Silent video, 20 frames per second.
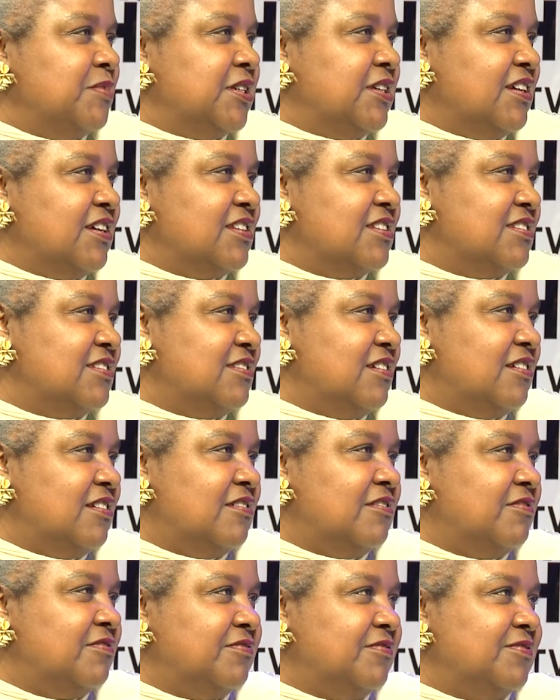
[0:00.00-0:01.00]
because
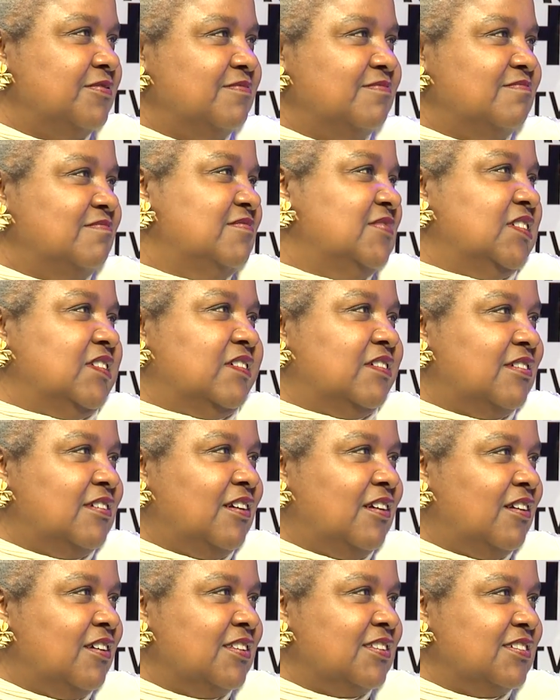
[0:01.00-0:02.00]
of
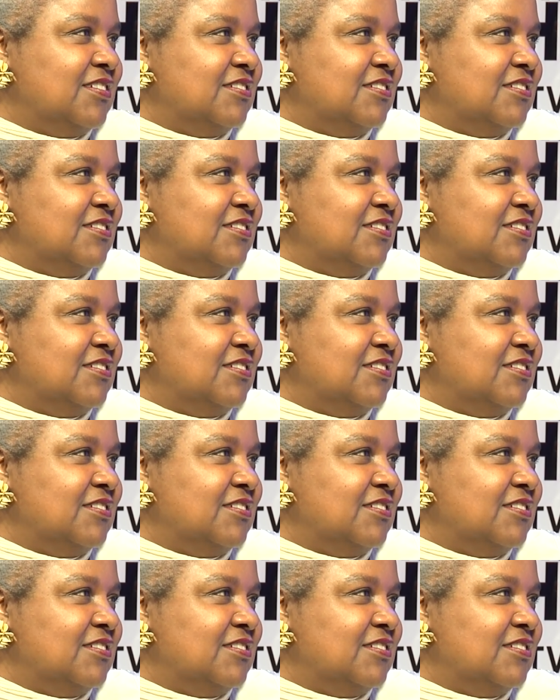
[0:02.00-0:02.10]
all the